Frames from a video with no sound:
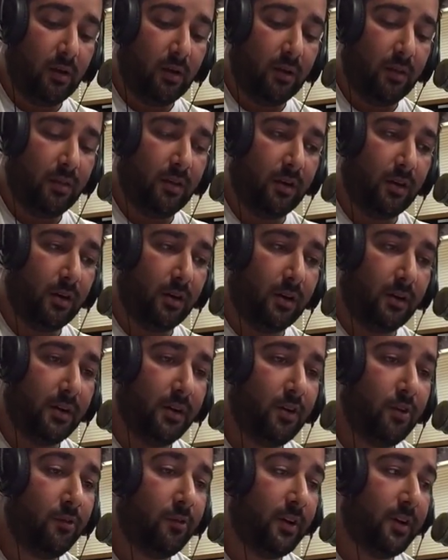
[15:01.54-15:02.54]
The
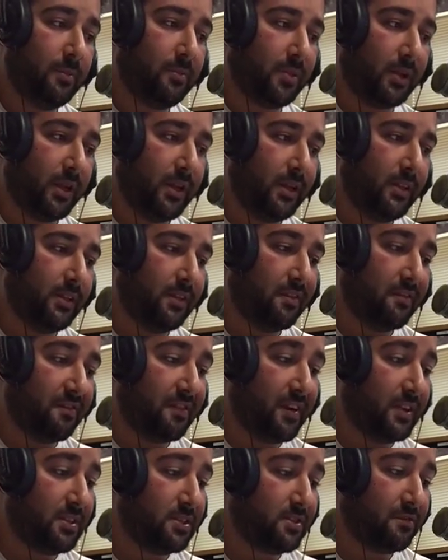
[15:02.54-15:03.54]
Nineveh Plains
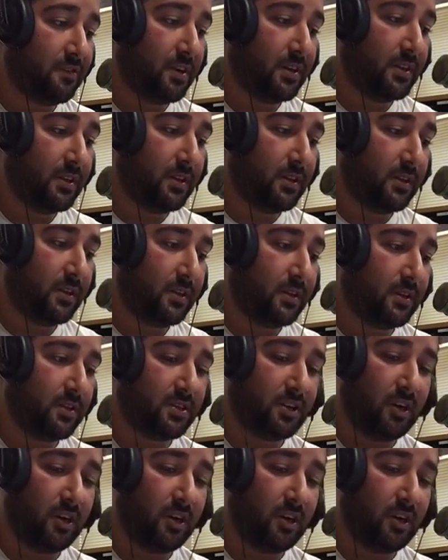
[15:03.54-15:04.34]
Defense Fund is